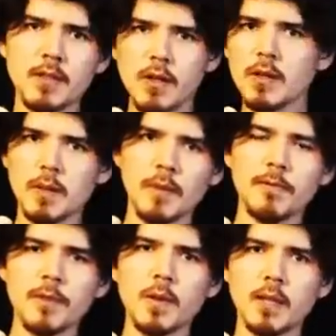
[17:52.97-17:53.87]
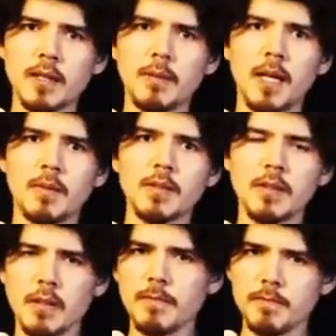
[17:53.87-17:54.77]
to soak them in fuel at the bottom,
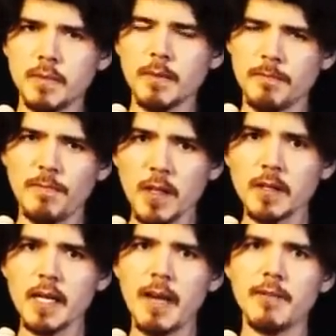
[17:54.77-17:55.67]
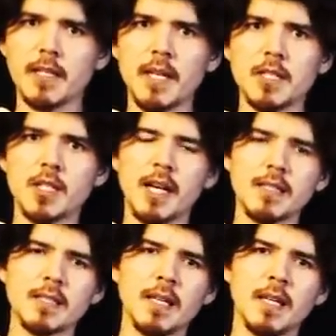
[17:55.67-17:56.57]
so they're, they're fairly heavy
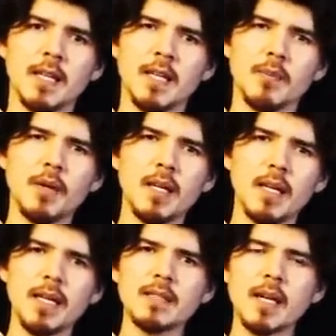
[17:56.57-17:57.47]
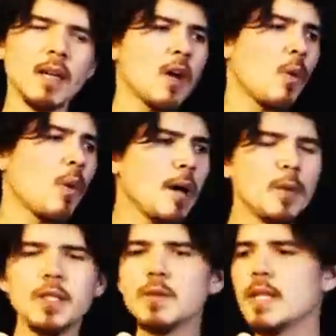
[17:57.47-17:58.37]
nunchucks. But it's like, why
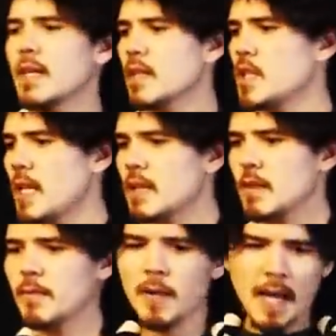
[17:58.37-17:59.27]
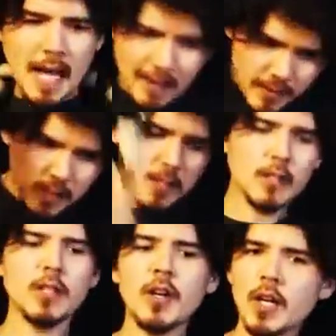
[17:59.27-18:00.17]
would you take the chance of having to
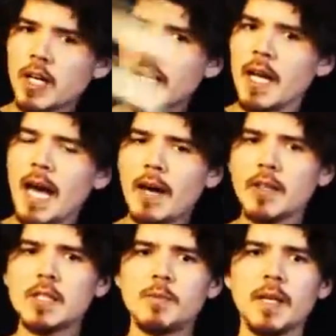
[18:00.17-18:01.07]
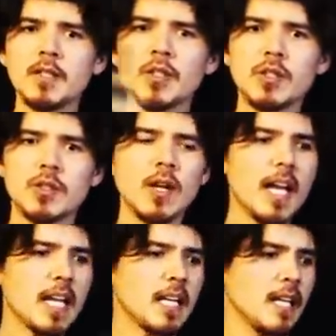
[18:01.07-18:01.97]
learn how to spin
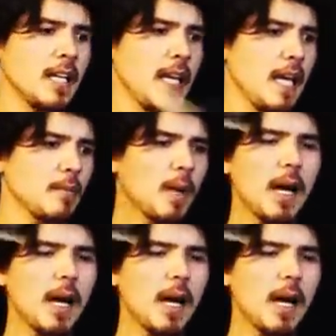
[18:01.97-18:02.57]
straight and